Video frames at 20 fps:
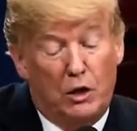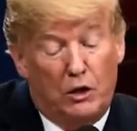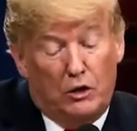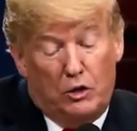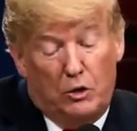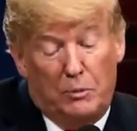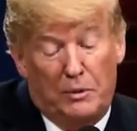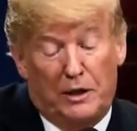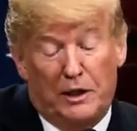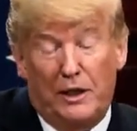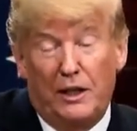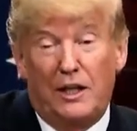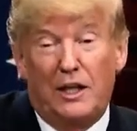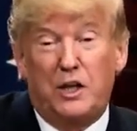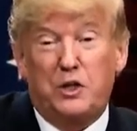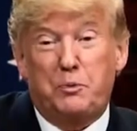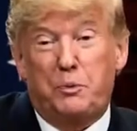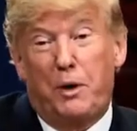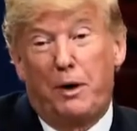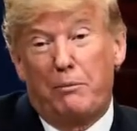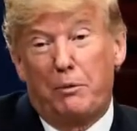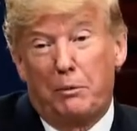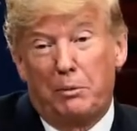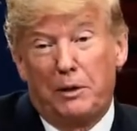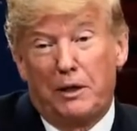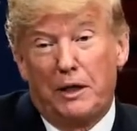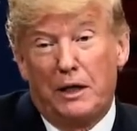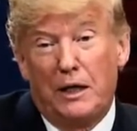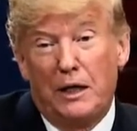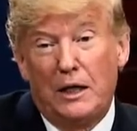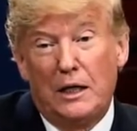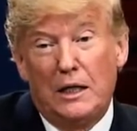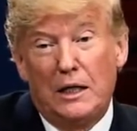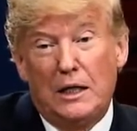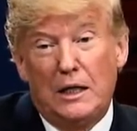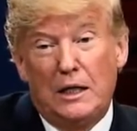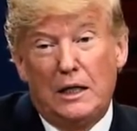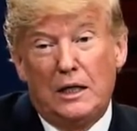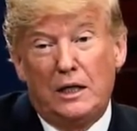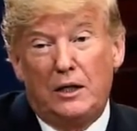Ultimately, that's probably
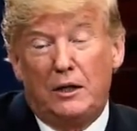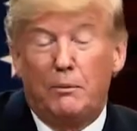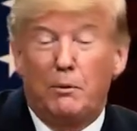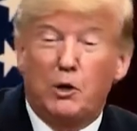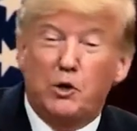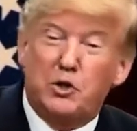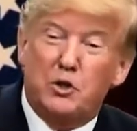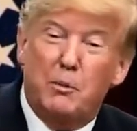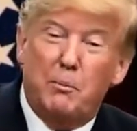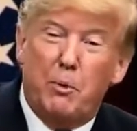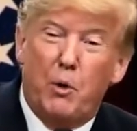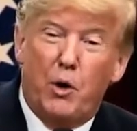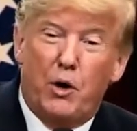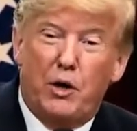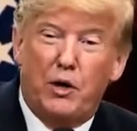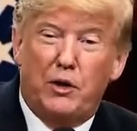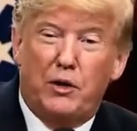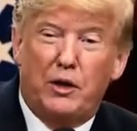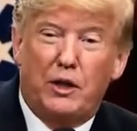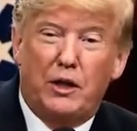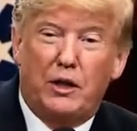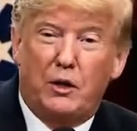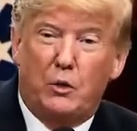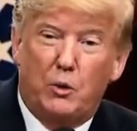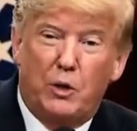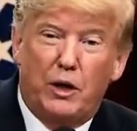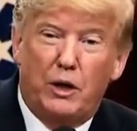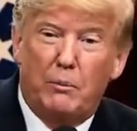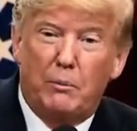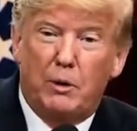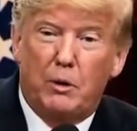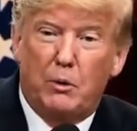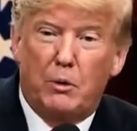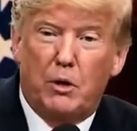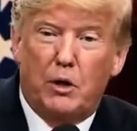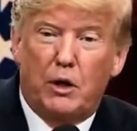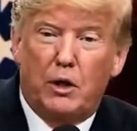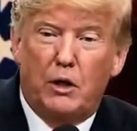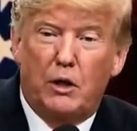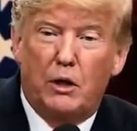the most important thing that we can be
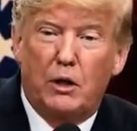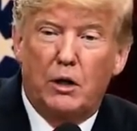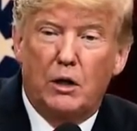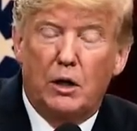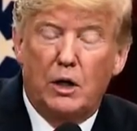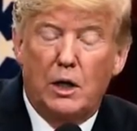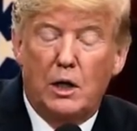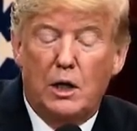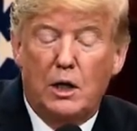working on.